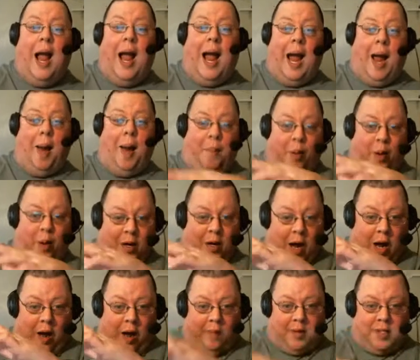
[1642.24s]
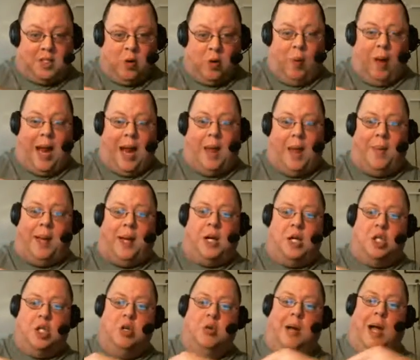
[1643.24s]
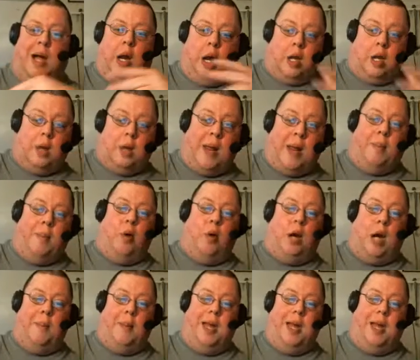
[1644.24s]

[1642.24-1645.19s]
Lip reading: and put the others away because you got other people coming